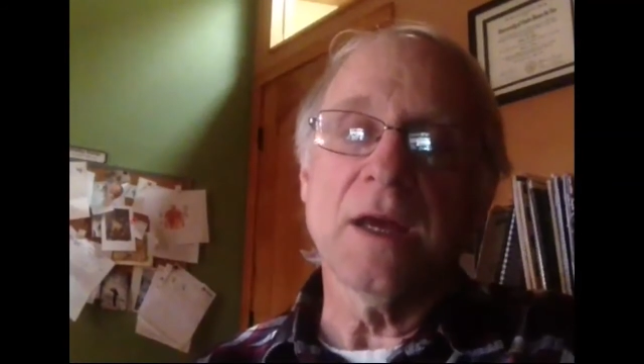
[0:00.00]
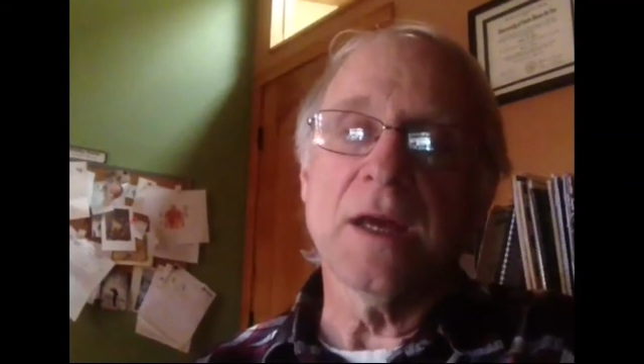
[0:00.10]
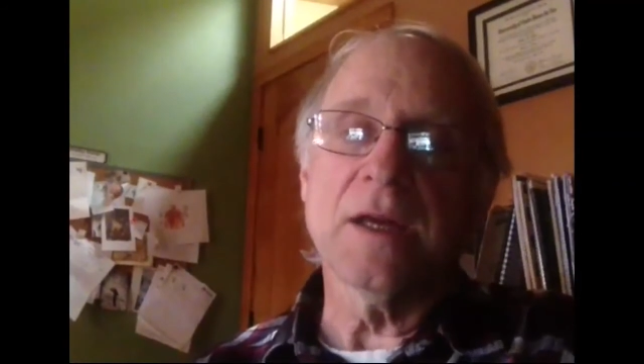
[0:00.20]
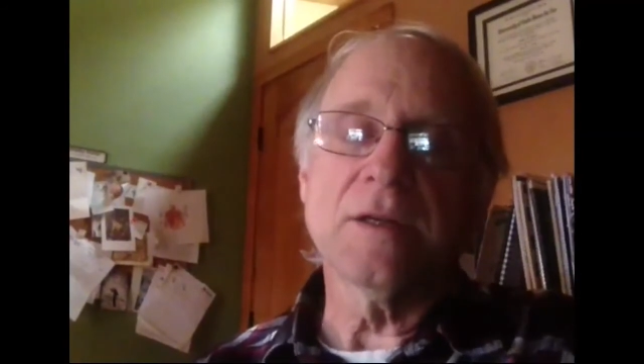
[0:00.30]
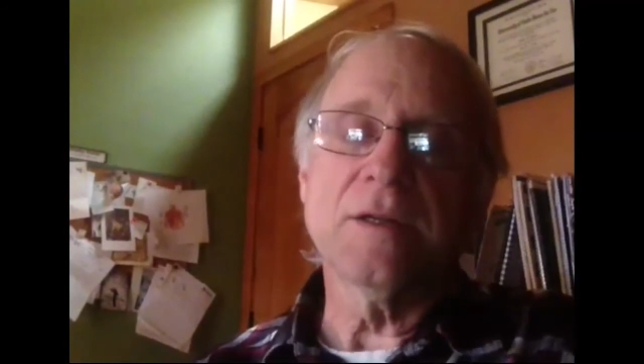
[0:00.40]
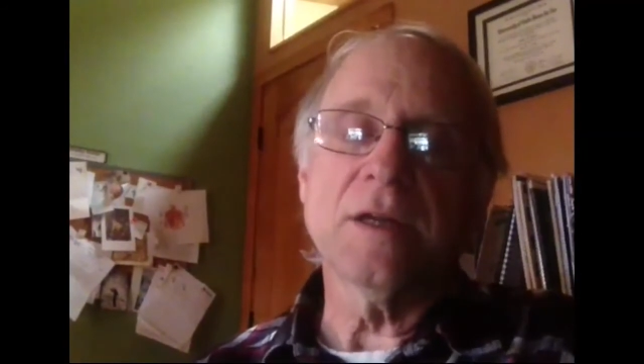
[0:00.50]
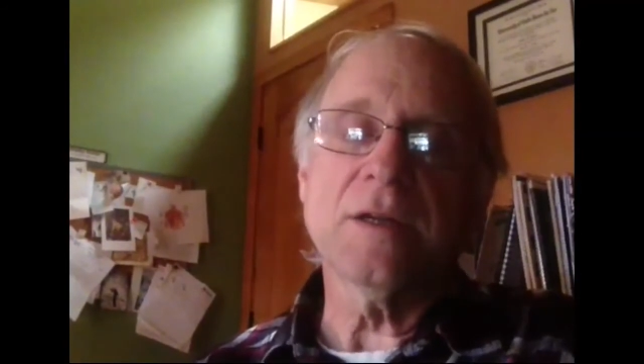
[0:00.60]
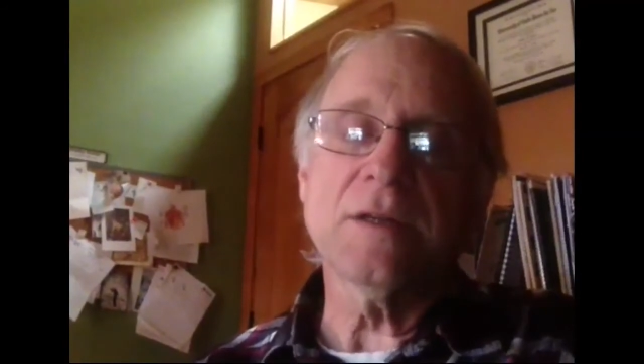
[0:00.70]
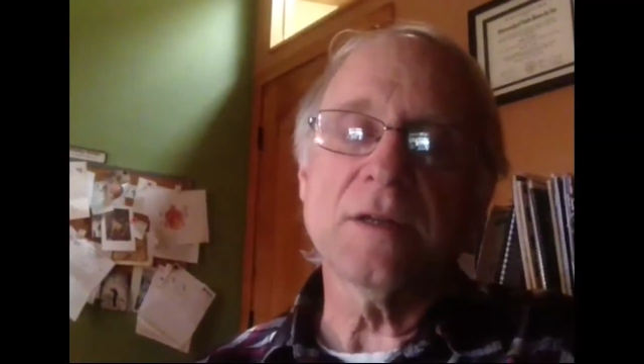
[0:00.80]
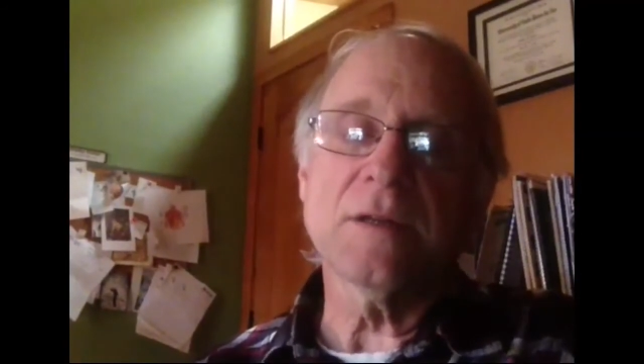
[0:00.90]
and
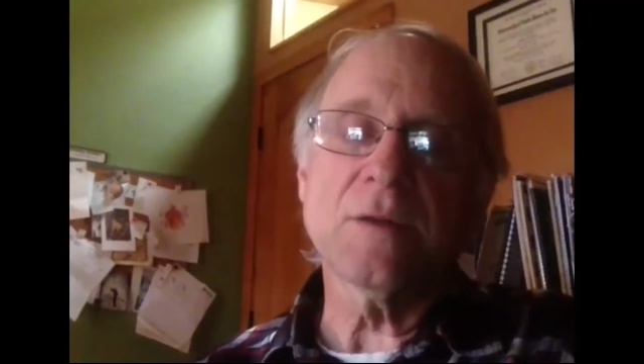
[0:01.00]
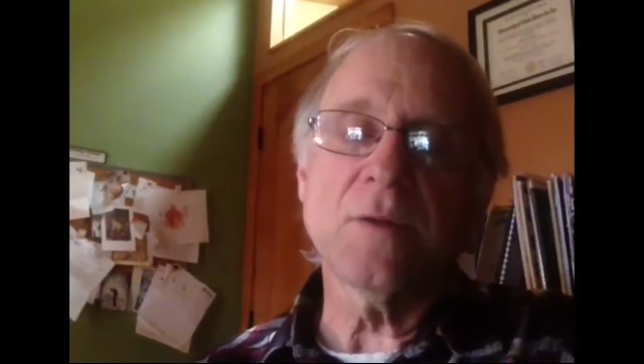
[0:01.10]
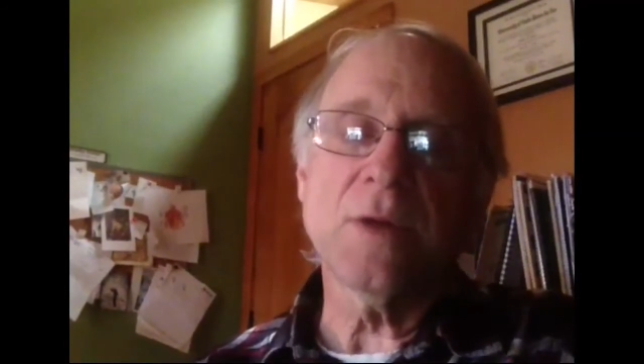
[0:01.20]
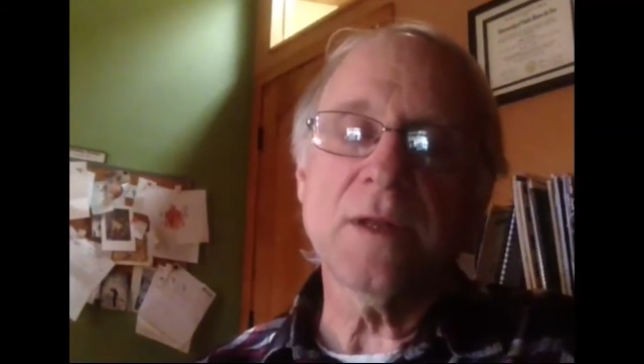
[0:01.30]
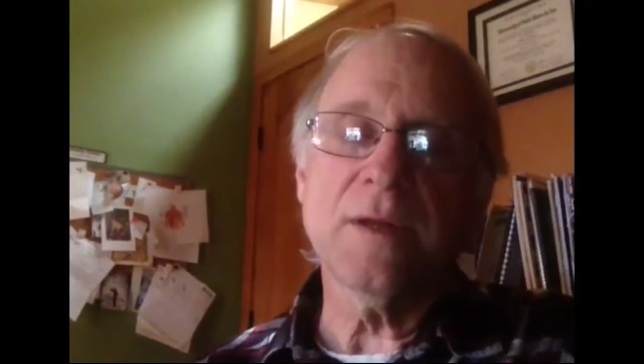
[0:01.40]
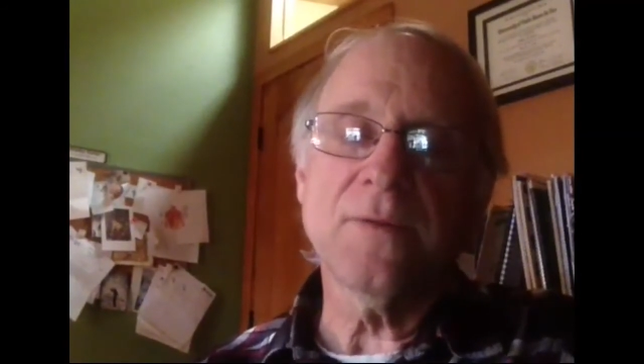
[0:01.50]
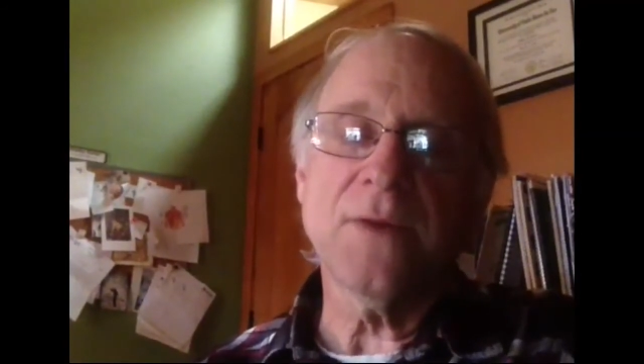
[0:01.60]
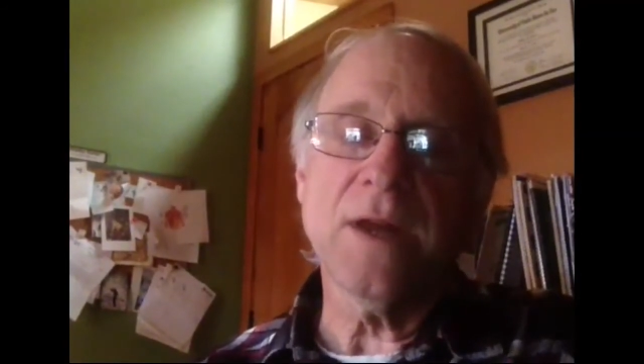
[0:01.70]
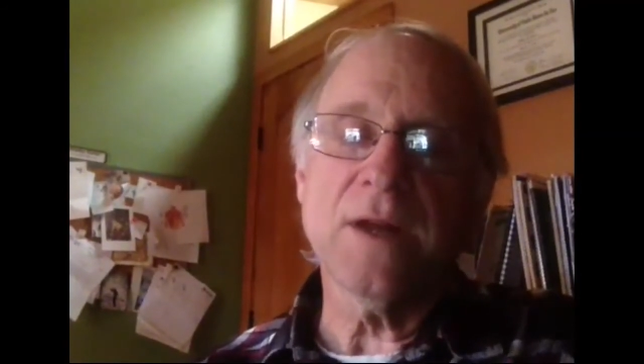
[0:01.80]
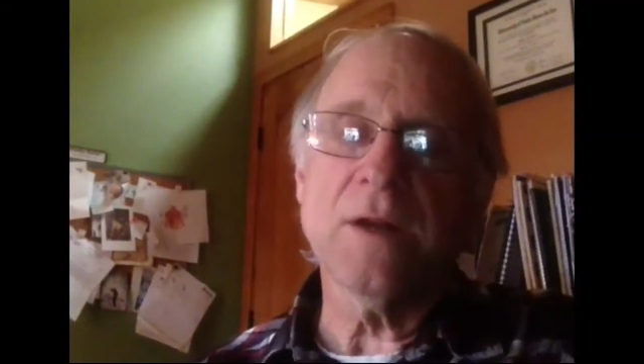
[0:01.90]
just as quickly
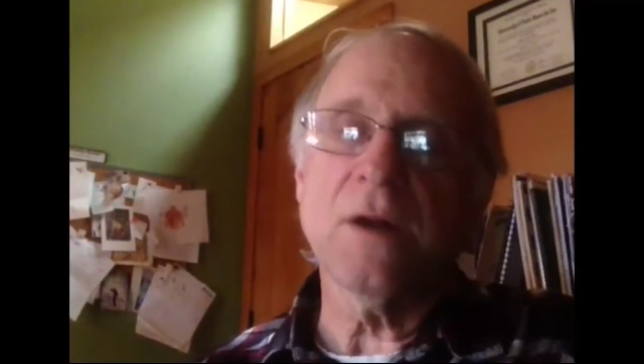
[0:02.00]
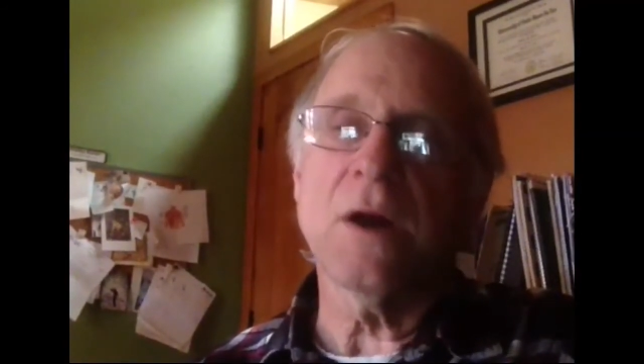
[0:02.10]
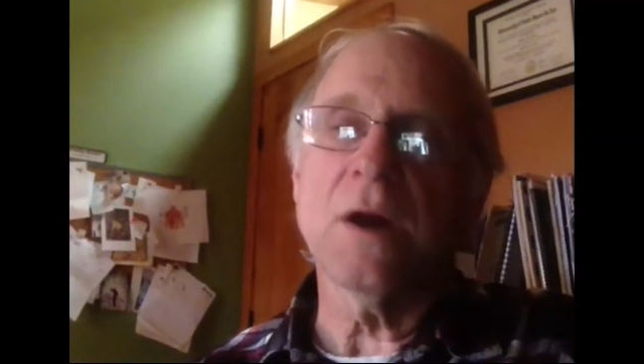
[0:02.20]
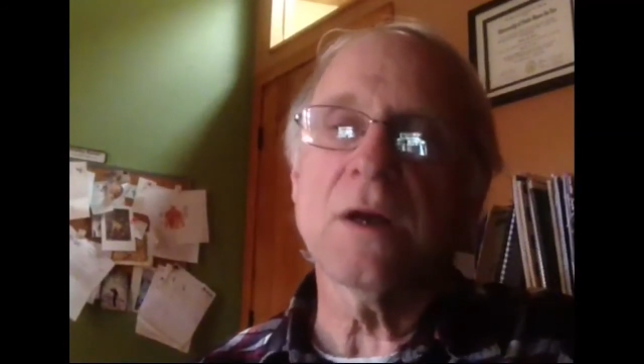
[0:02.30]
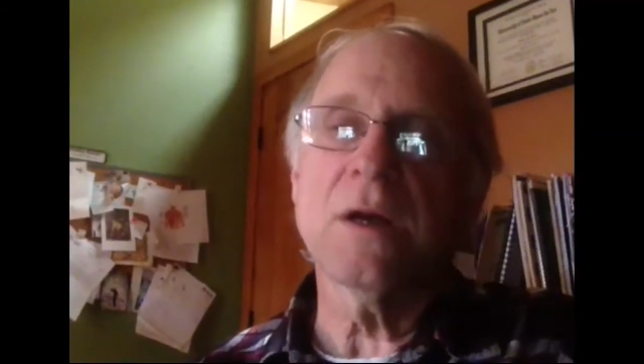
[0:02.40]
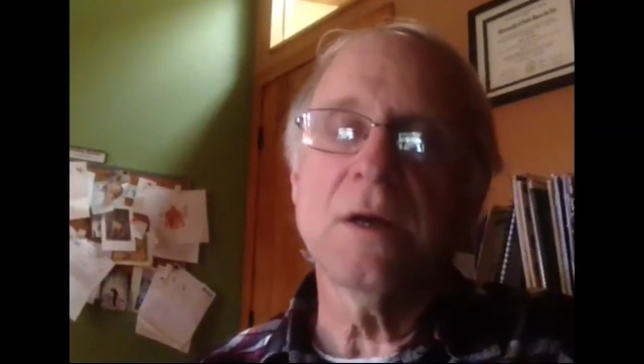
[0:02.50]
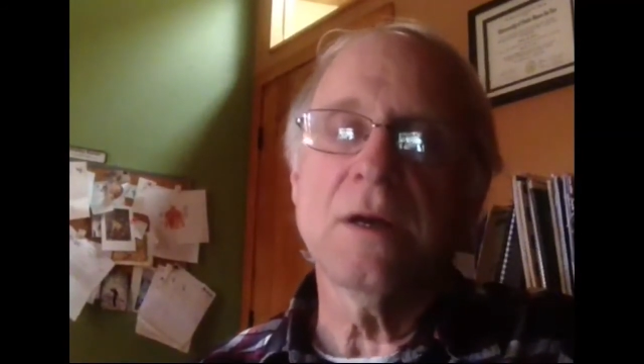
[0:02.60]
faded dark.